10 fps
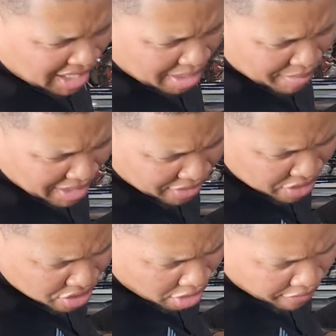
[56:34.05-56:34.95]
Let me get this
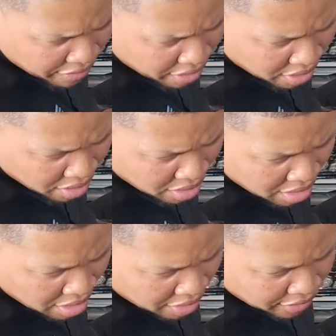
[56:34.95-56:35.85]
off here.
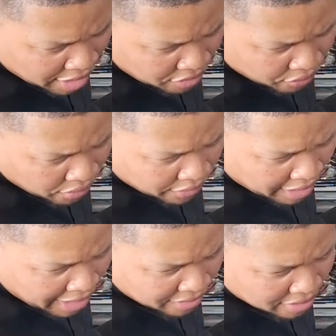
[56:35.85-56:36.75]
Thanks for the
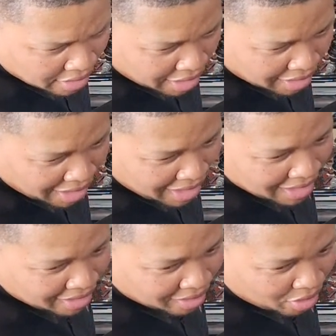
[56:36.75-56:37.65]
hat today.
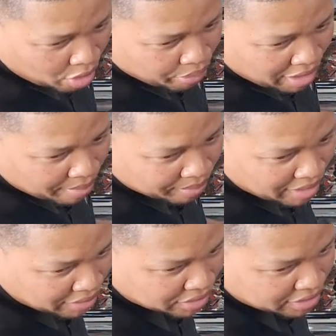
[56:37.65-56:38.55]
Hey, no problem,
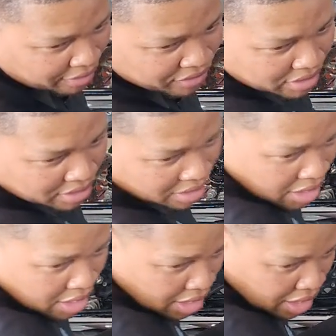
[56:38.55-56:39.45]
Dr. Stevenson.
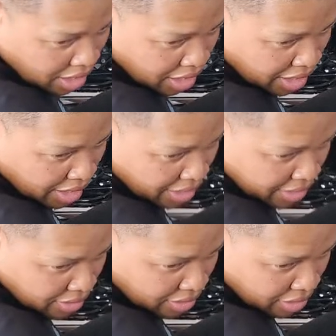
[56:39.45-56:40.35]
Good,
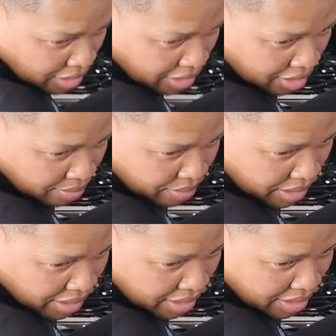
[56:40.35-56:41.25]

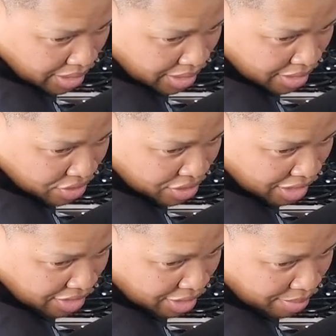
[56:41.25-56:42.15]
buddy. Check
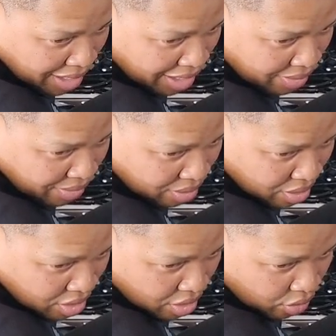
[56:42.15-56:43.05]
them out.
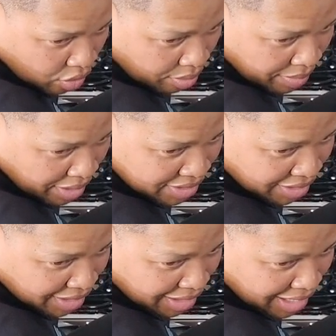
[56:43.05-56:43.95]
What makes a
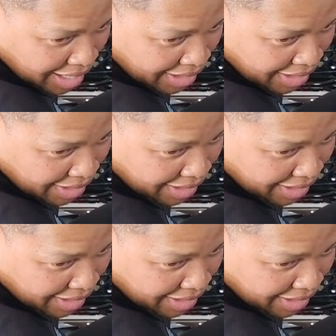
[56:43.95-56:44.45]
glide?